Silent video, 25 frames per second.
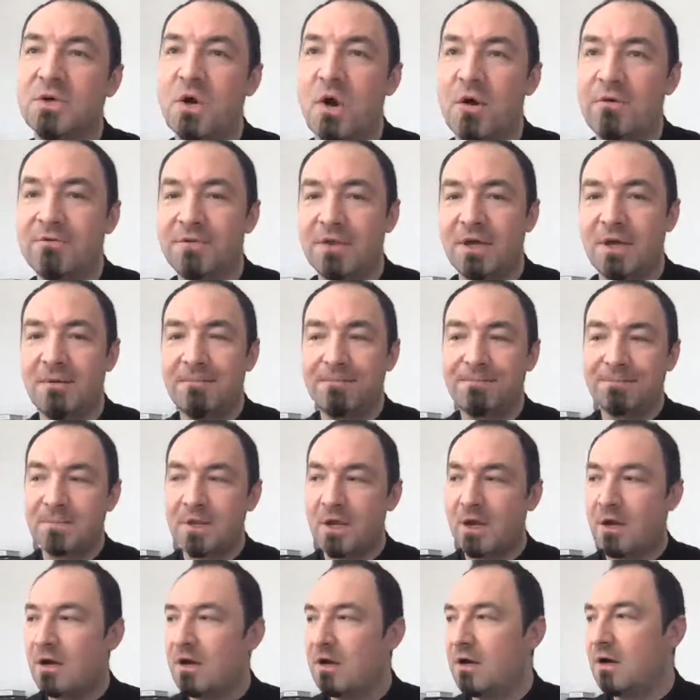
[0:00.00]
of
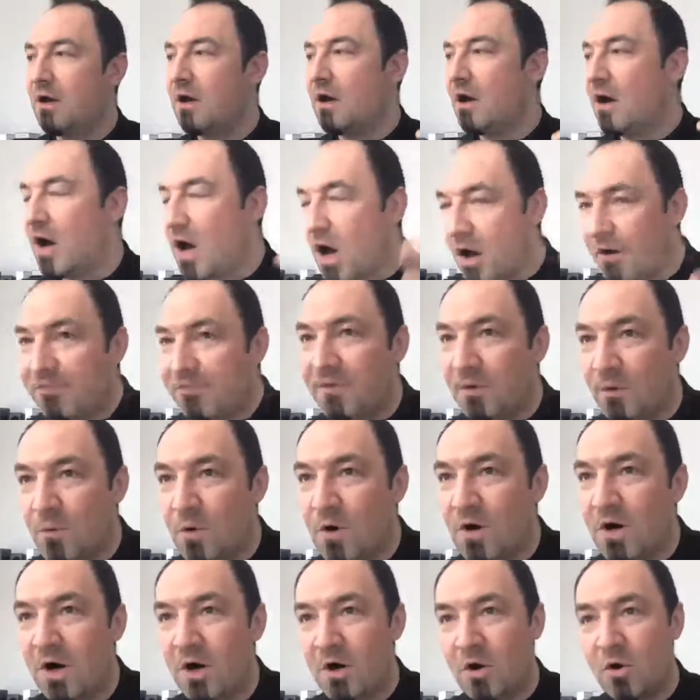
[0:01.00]
the
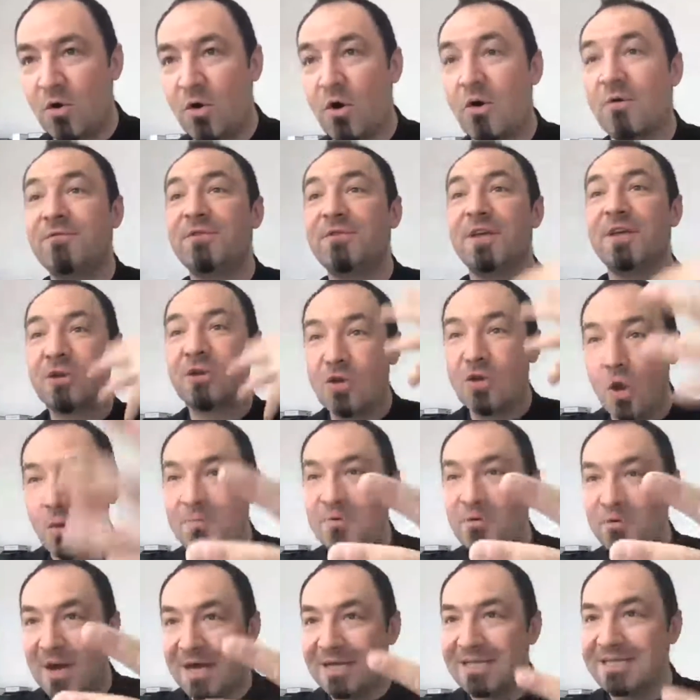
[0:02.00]
word or of the
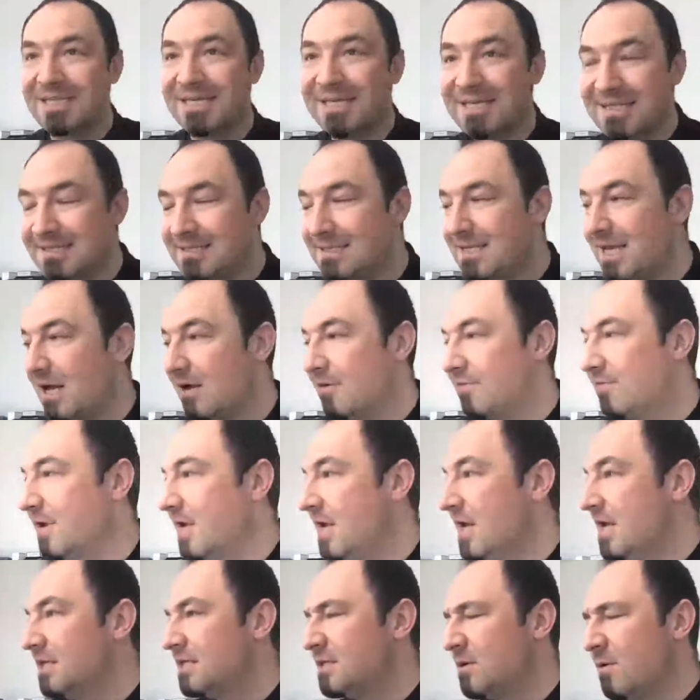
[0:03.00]
copywriting itself.
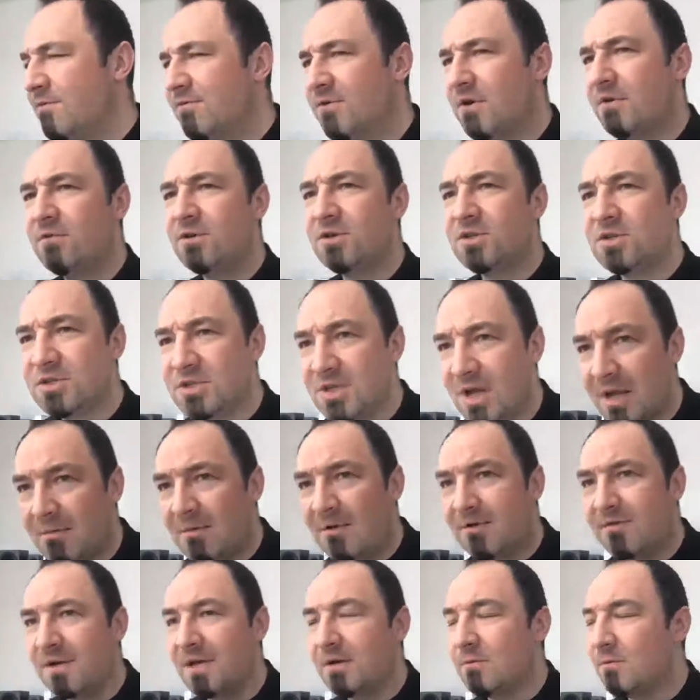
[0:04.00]
So we've covered some
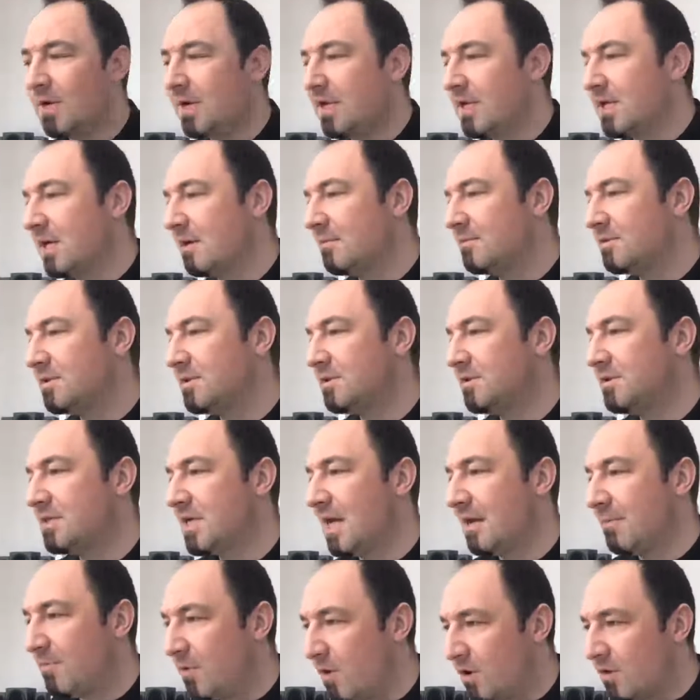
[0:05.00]
of it when it comes to
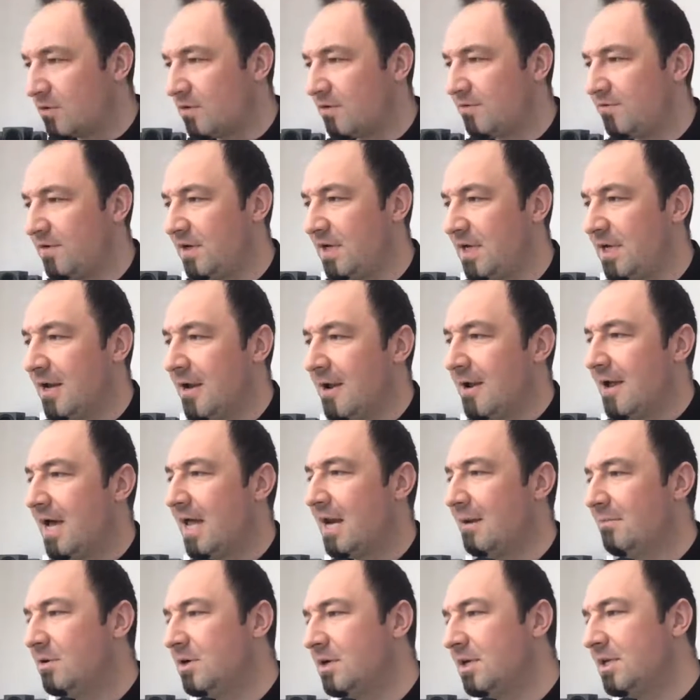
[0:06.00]
typography, and
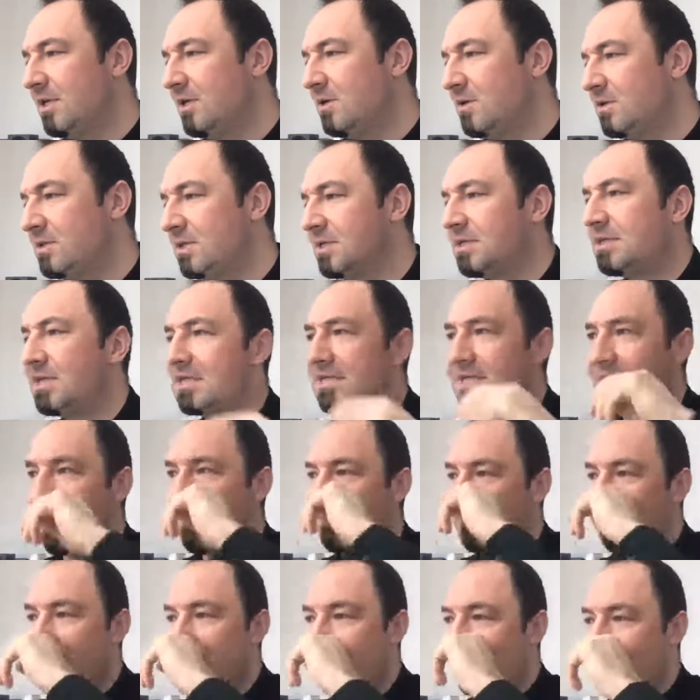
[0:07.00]
I'm going to use this
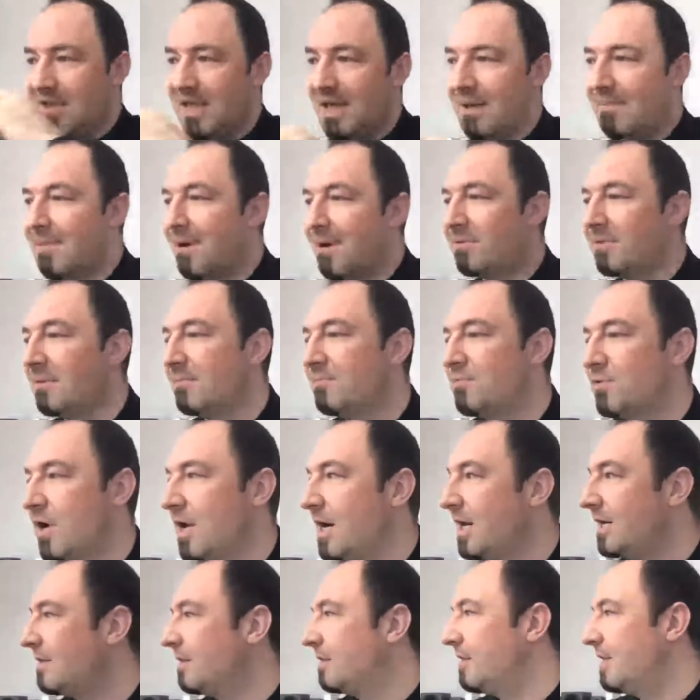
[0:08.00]
example for the about the
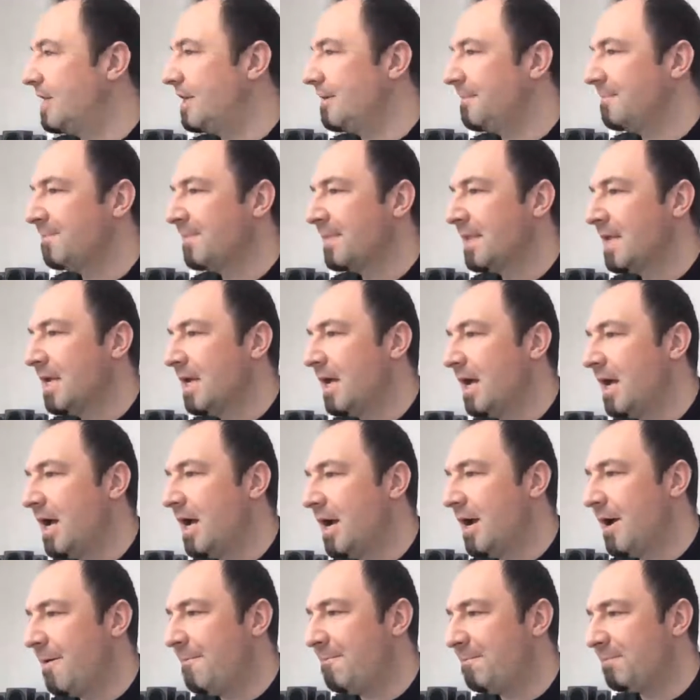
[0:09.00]
product thing
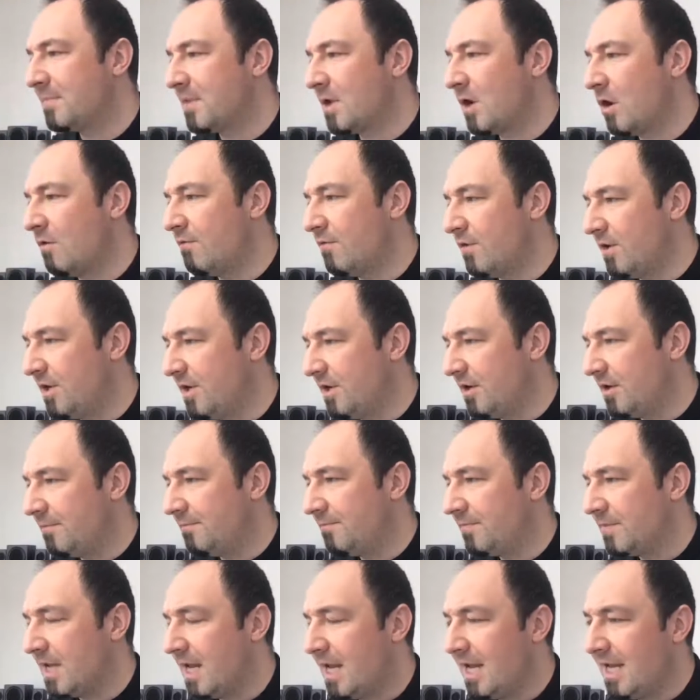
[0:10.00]
over here.
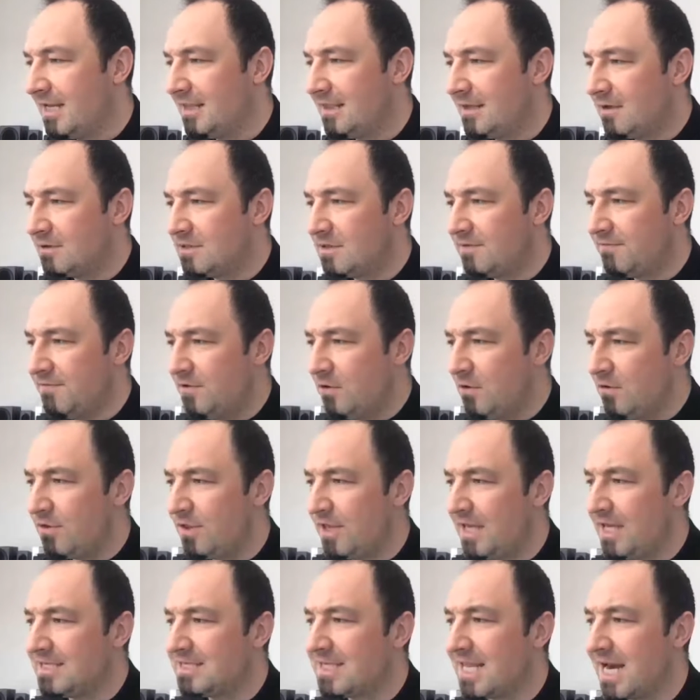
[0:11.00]
And there's a few
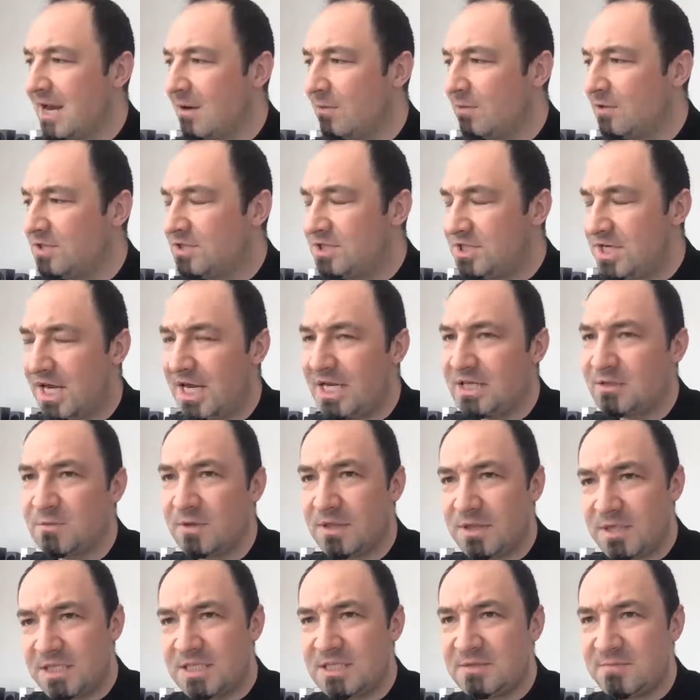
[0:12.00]
things that I would change
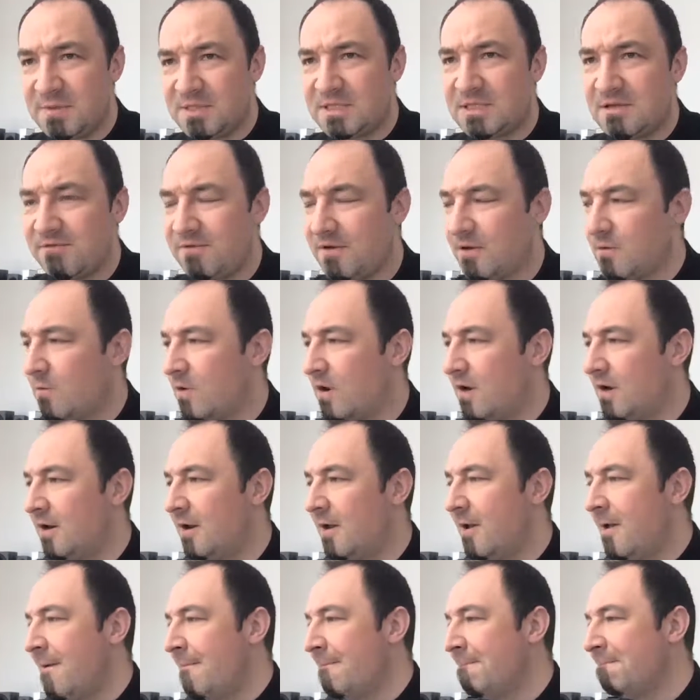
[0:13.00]
with this specific one,
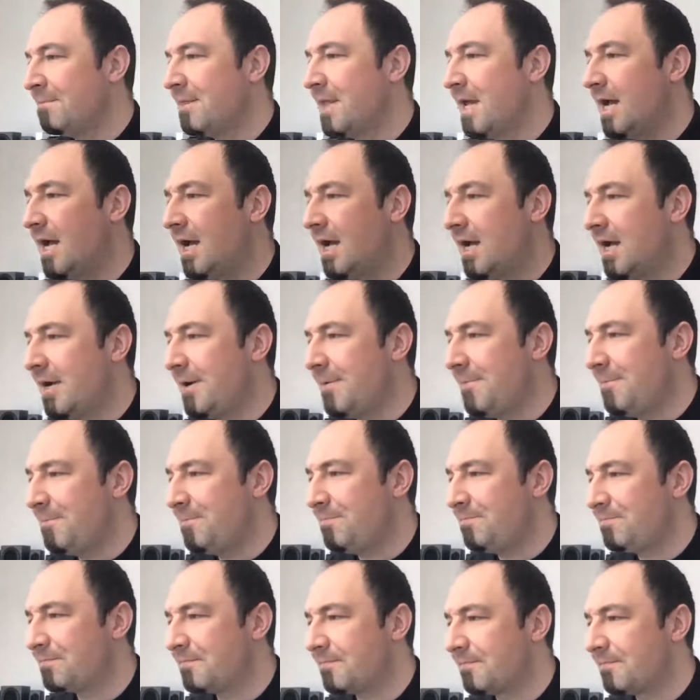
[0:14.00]
and